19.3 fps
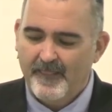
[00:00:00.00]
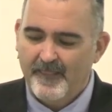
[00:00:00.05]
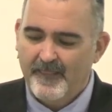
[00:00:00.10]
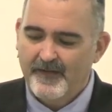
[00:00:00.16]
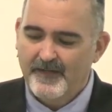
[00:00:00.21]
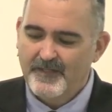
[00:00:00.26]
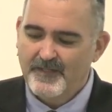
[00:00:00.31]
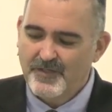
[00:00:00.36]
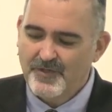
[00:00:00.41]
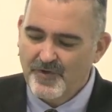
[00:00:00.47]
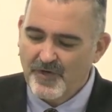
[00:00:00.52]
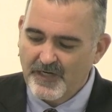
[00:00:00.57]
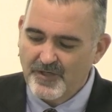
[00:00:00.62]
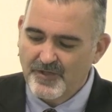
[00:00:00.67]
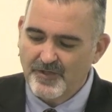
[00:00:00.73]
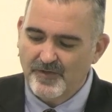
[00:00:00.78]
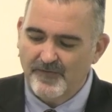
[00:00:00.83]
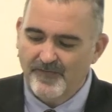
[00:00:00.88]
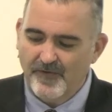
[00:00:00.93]
The
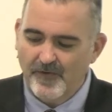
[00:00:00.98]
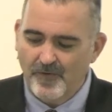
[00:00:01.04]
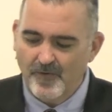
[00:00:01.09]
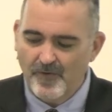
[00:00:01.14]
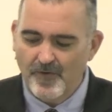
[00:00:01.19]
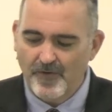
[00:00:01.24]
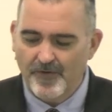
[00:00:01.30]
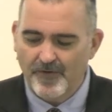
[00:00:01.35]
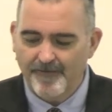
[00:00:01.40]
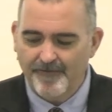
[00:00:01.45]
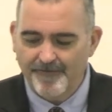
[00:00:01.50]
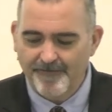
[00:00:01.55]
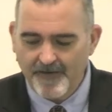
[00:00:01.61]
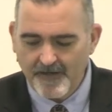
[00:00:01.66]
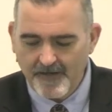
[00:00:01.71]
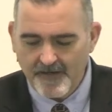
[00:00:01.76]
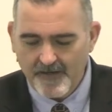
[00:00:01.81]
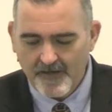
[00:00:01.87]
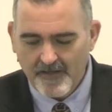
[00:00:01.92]
destruction of the Lord, the
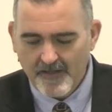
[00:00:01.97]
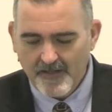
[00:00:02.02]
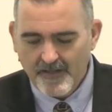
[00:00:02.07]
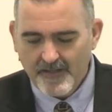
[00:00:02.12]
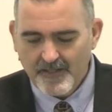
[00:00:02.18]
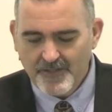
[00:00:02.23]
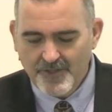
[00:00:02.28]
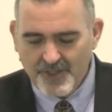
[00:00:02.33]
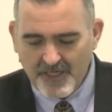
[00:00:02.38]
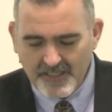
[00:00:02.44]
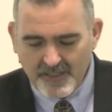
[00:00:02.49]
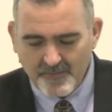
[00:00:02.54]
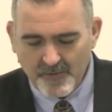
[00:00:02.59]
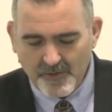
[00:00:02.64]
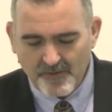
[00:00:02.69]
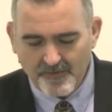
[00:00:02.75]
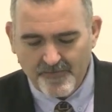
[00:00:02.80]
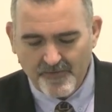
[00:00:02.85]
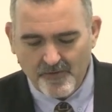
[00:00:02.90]
fear, the
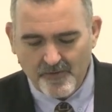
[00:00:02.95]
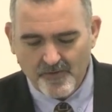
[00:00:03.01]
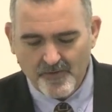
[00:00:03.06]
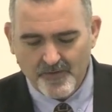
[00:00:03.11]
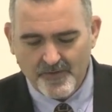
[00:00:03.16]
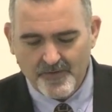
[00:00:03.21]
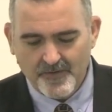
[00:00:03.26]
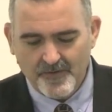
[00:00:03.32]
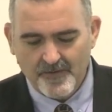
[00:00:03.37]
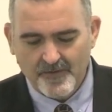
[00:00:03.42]
judgment of the Lord.